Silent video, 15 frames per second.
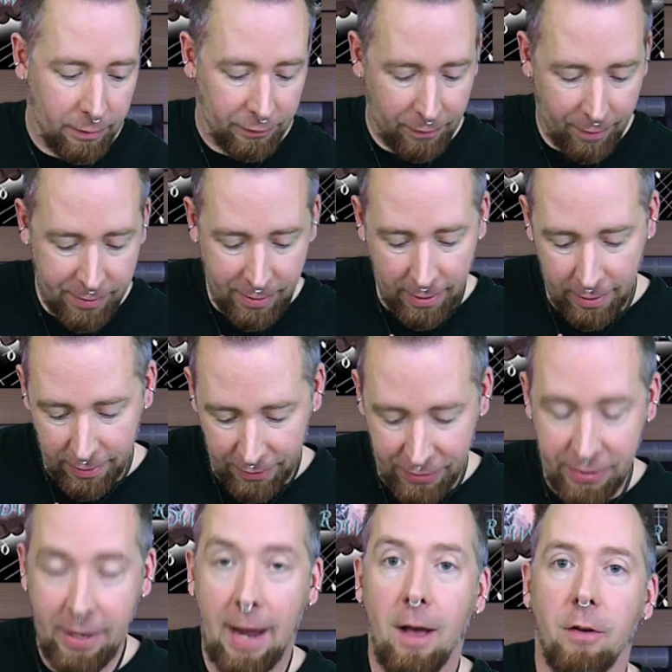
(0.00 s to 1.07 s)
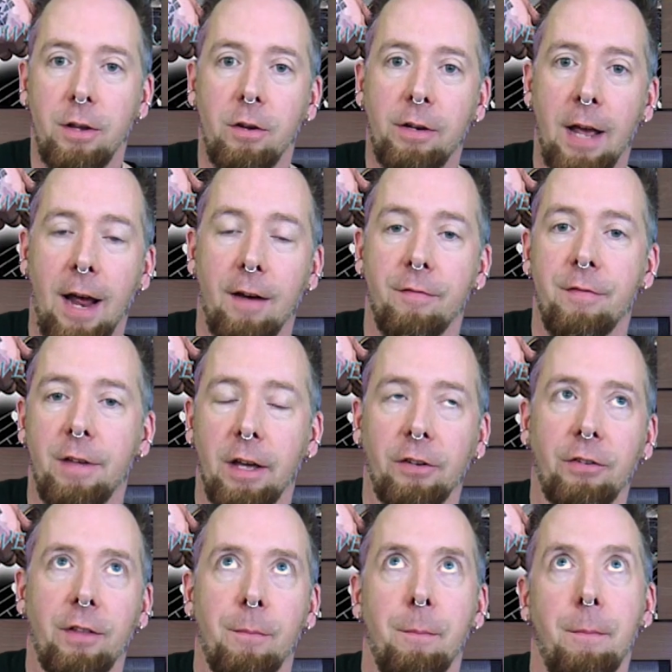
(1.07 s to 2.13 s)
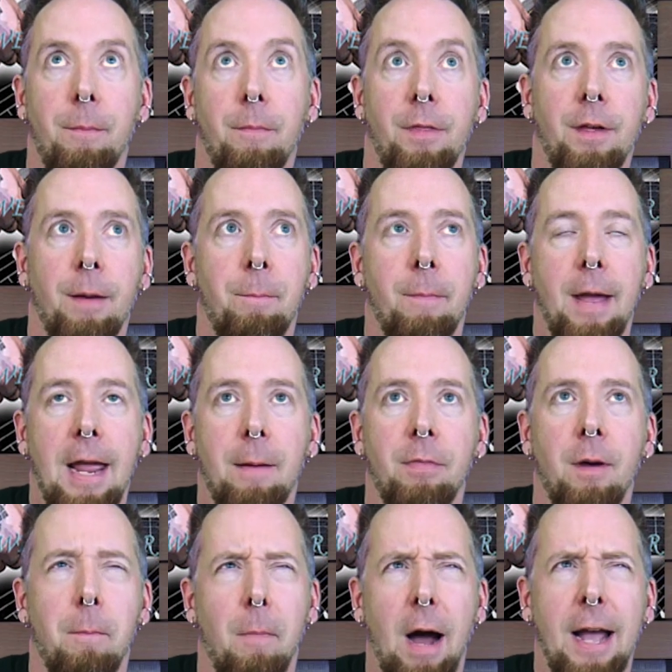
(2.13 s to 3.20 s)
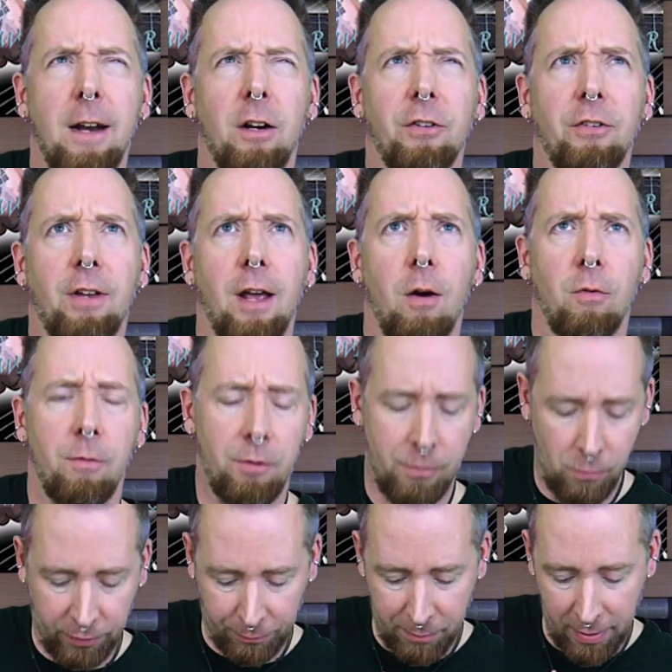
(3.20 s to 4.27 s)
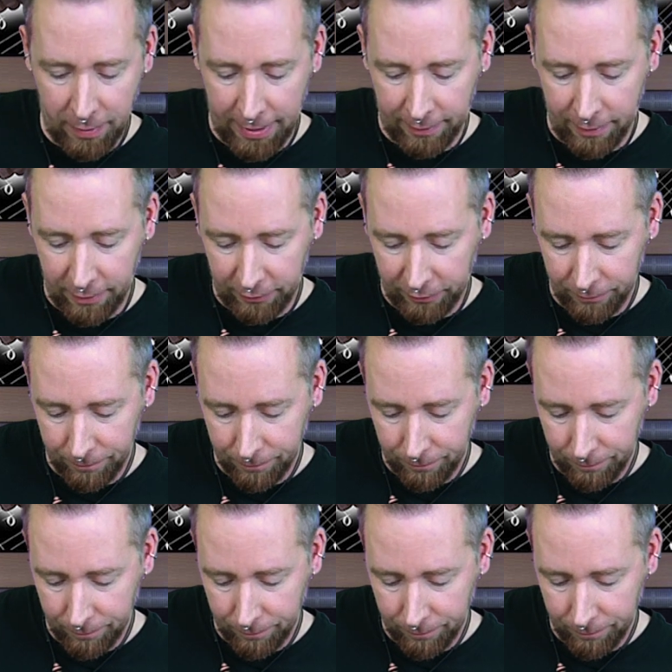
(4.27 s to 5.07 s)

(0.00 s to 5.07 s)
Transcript: So if I did it in a scale, you'd have this. The minor scale would be like this.